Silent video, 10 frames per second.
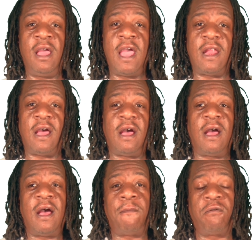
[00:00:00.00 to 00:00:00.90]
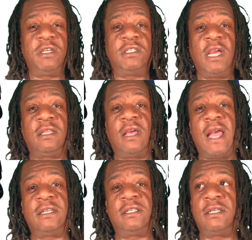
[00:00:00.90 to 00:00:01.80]
and I appreciate the
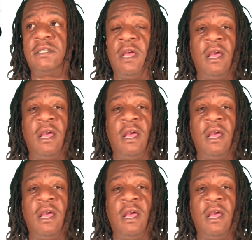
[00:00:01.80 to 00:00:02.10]
access